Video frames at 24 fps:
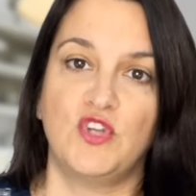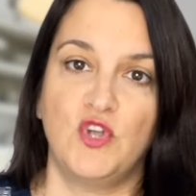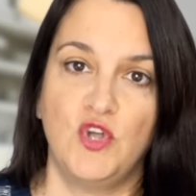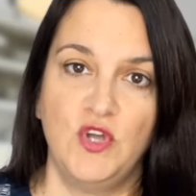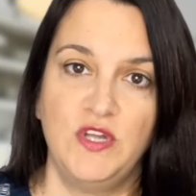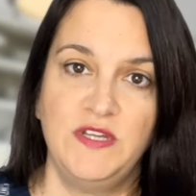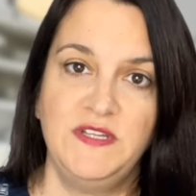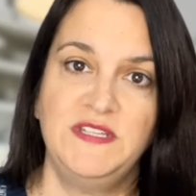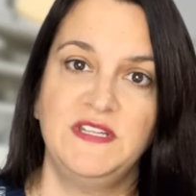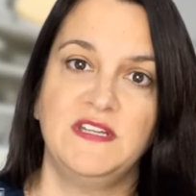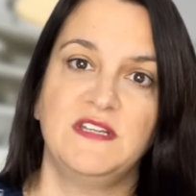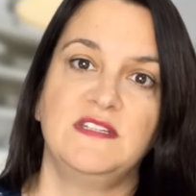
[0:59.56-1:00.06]

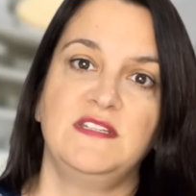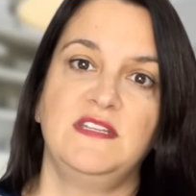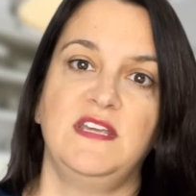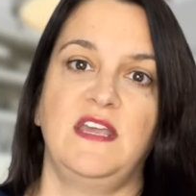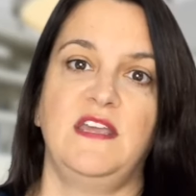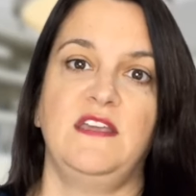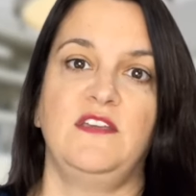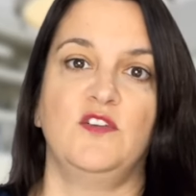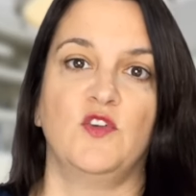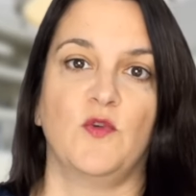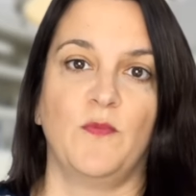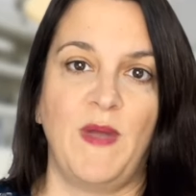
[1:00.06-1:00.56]
could
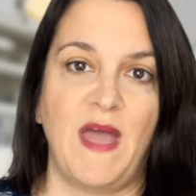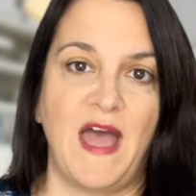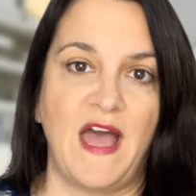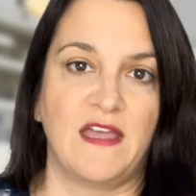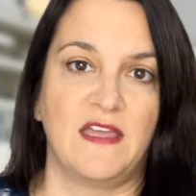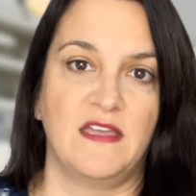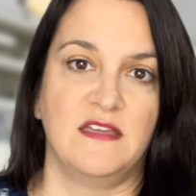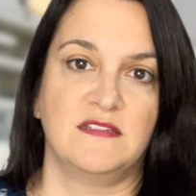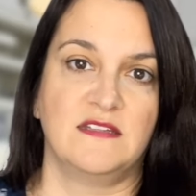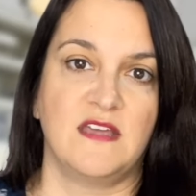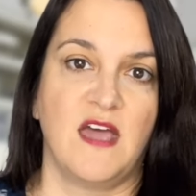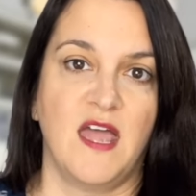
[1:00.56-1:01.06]
dictate your
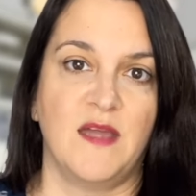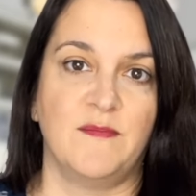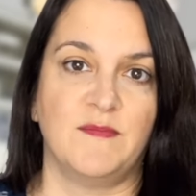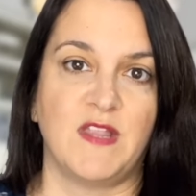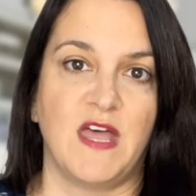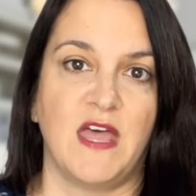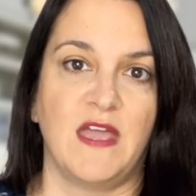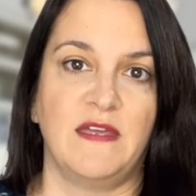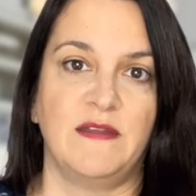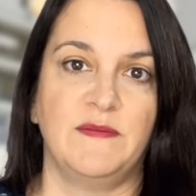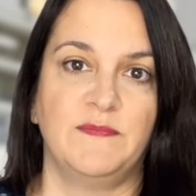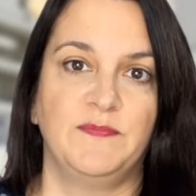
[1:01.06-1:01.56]
packing
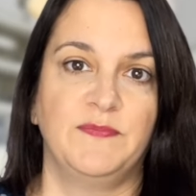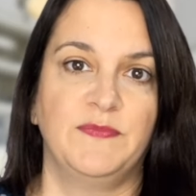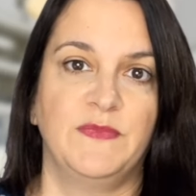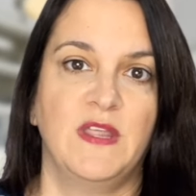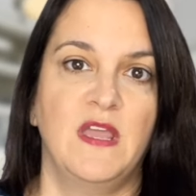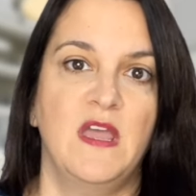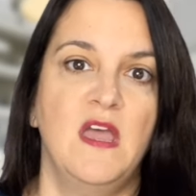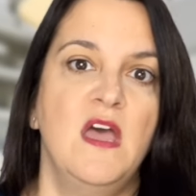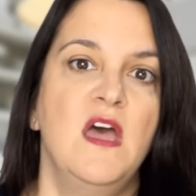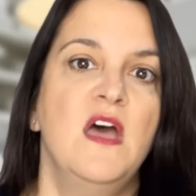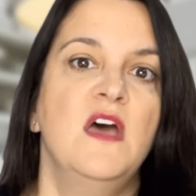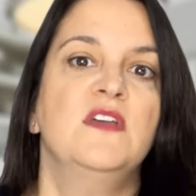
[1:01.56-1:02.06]
timeline.
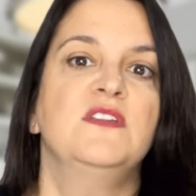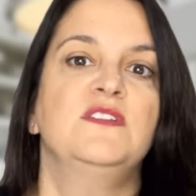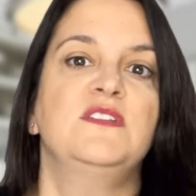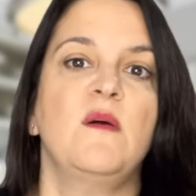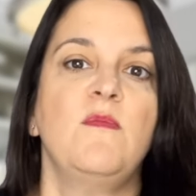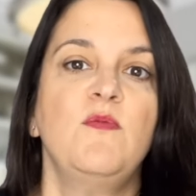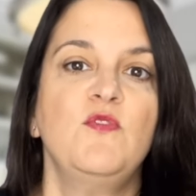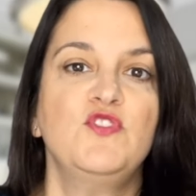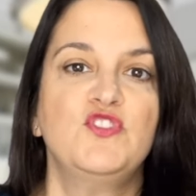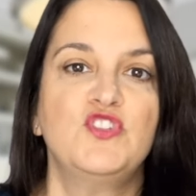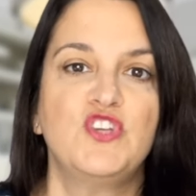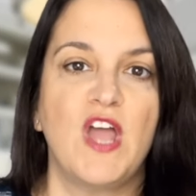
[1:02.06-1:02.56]

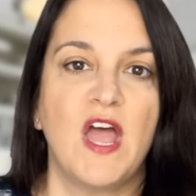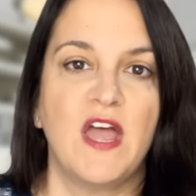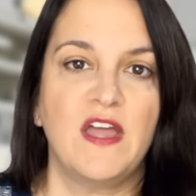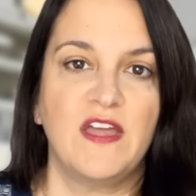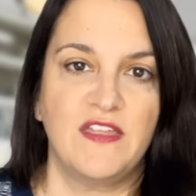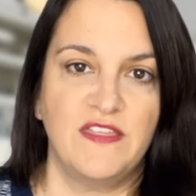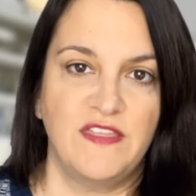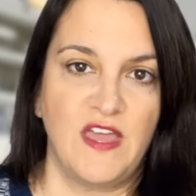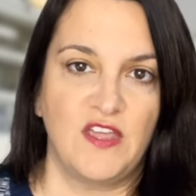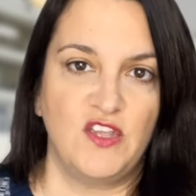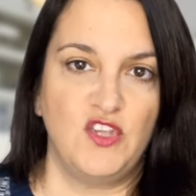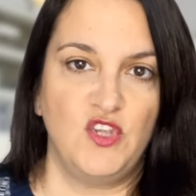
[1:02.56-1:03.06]
Double
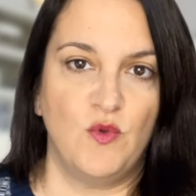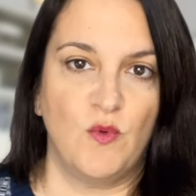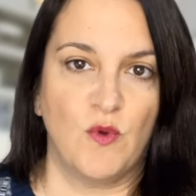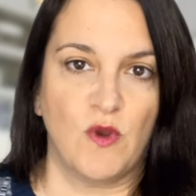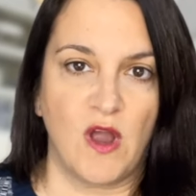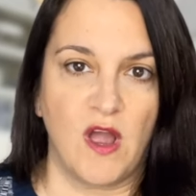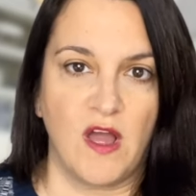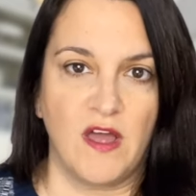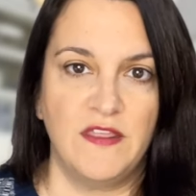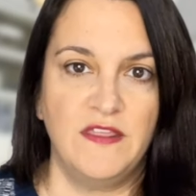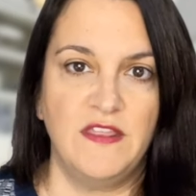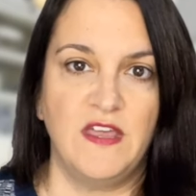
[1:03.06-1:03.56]
check that you are
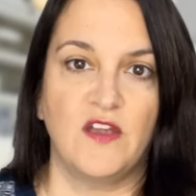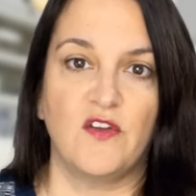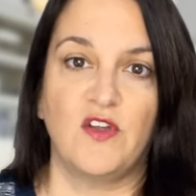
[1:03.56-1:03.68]
on their